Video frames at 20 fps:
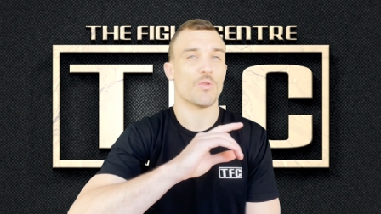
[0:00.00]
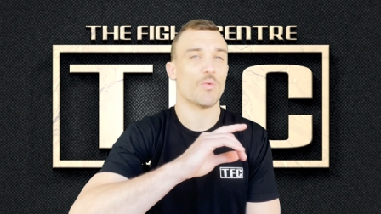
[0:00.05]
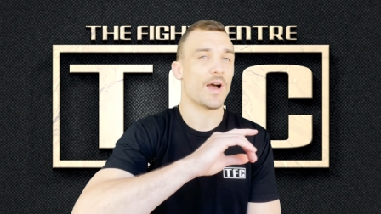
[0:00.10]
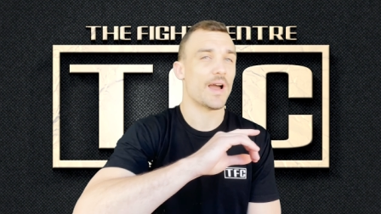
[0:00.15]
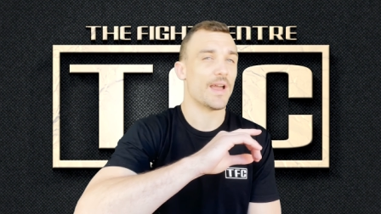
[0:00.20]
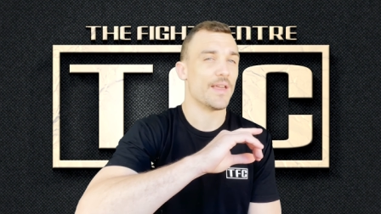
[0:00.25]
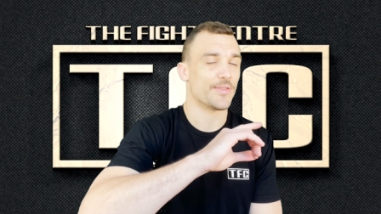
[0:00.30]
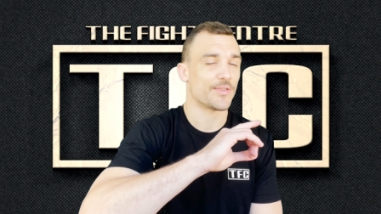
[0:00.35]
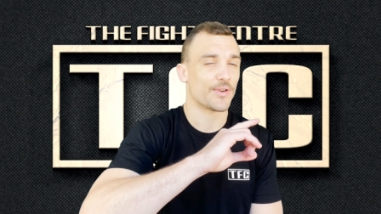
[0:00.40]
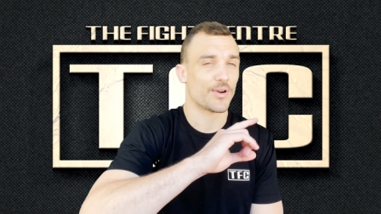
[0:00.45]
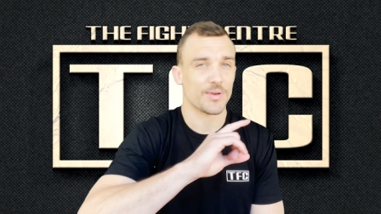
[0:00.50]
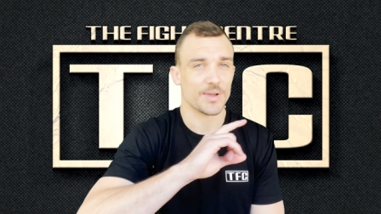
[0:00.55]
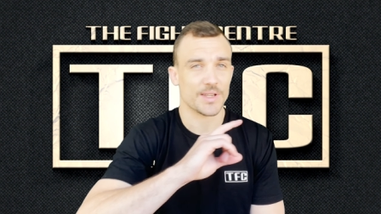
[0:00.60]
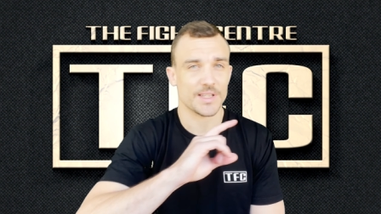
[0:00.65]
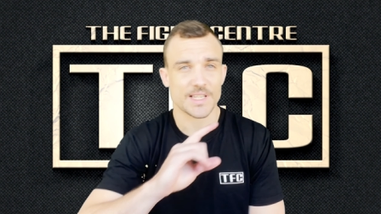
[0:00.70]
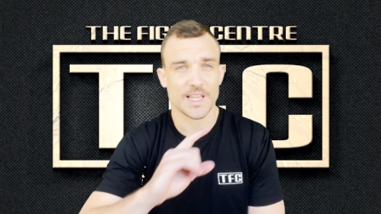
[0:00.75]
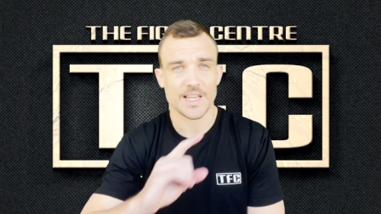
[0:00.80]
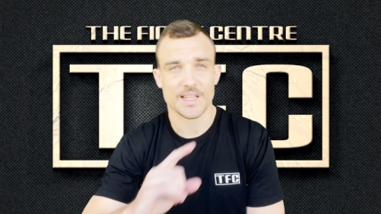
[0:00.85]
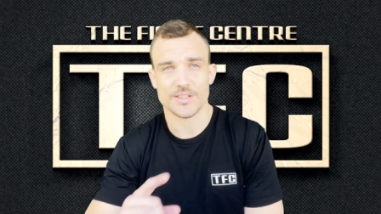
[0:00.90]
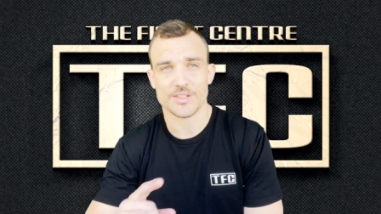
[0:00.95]
away and throwing
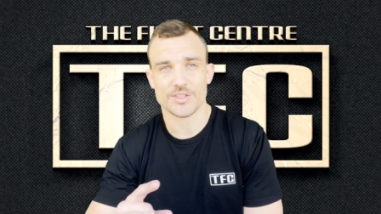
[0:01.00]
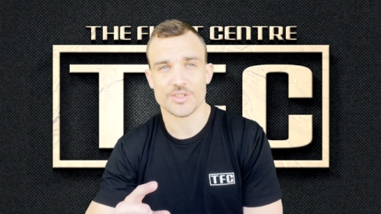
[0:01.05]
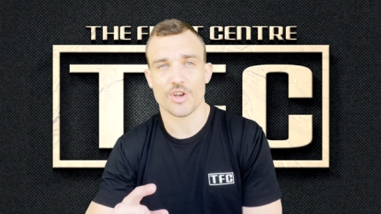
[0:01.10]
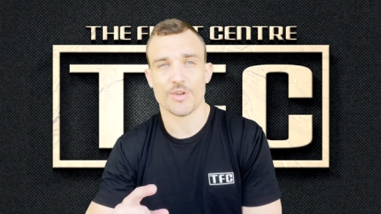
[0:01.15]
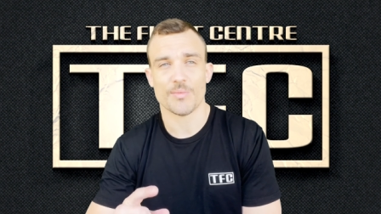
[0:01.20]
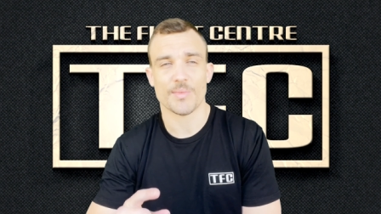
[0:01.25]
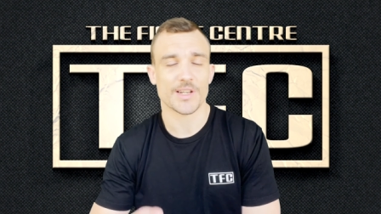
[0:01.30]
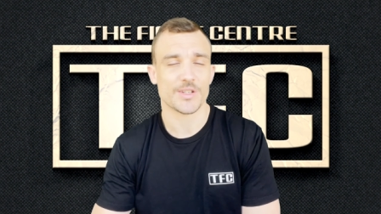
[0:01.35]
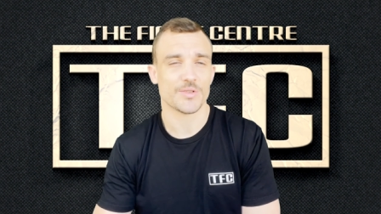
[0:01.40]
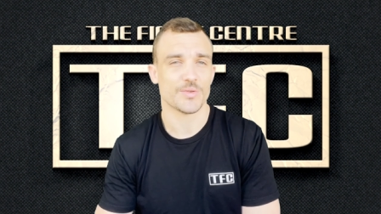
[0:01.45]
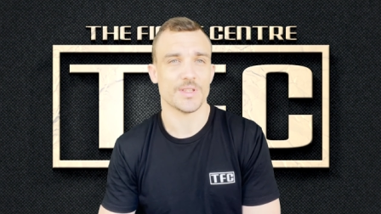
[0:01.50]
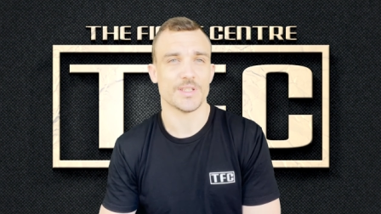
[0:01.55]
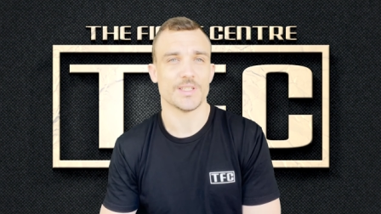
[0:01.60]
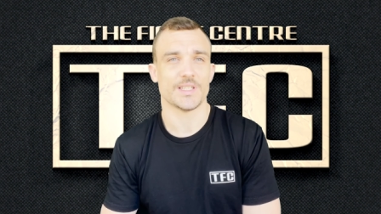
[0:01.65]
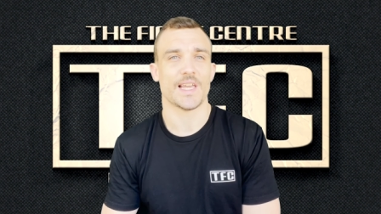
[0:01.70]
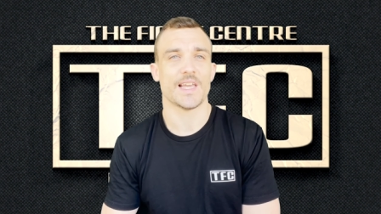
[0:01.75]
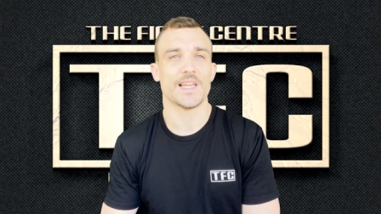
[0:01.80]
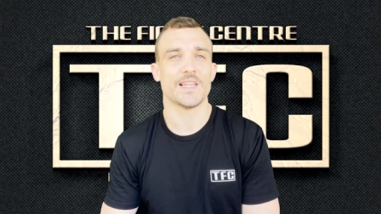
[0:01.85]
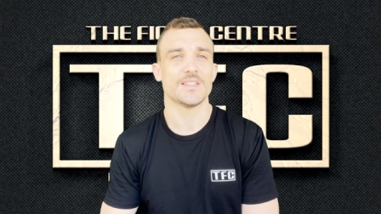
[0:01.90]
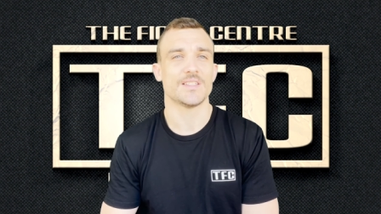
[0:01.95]
his head so much with his
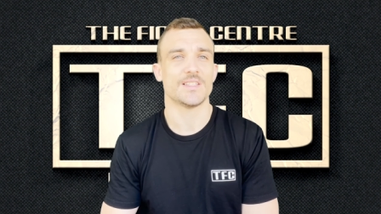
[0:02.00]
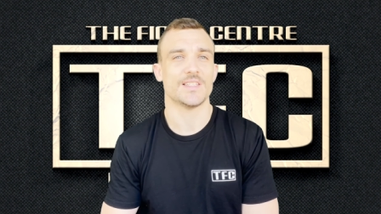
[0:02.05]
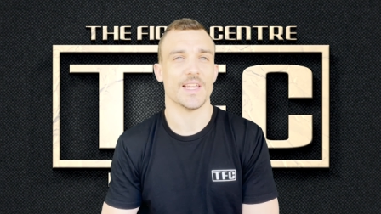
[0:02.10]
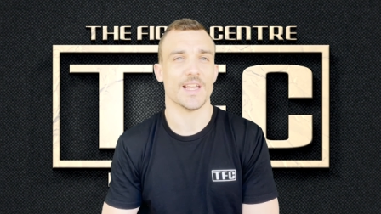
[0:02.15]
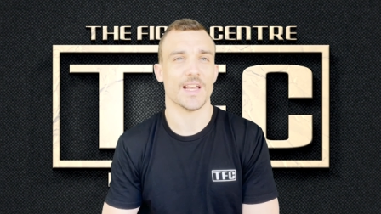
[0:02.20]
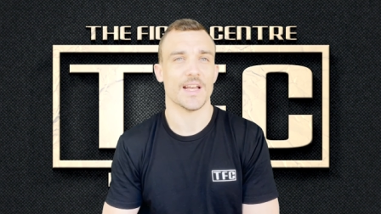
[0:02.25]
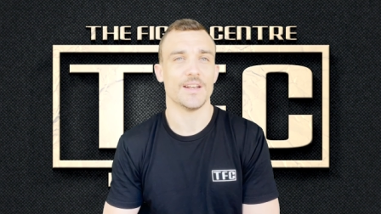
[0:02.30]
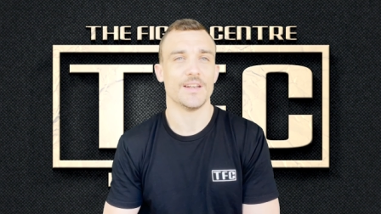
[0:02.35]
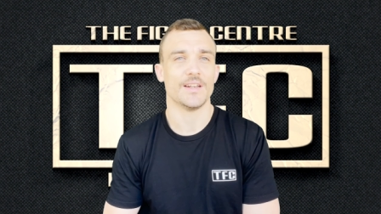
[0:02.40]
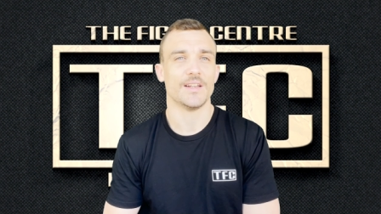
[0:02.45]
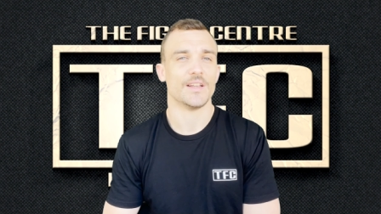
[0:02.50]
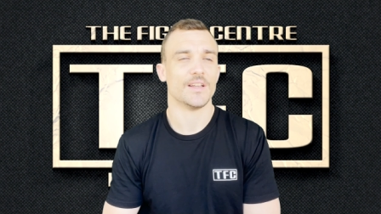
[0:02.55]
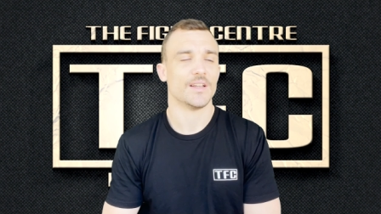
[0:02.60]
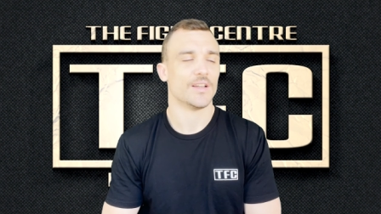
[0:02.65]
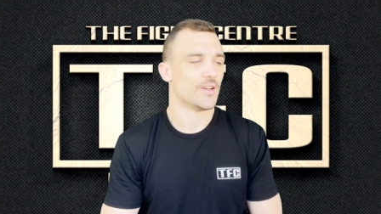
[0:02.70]
hands down,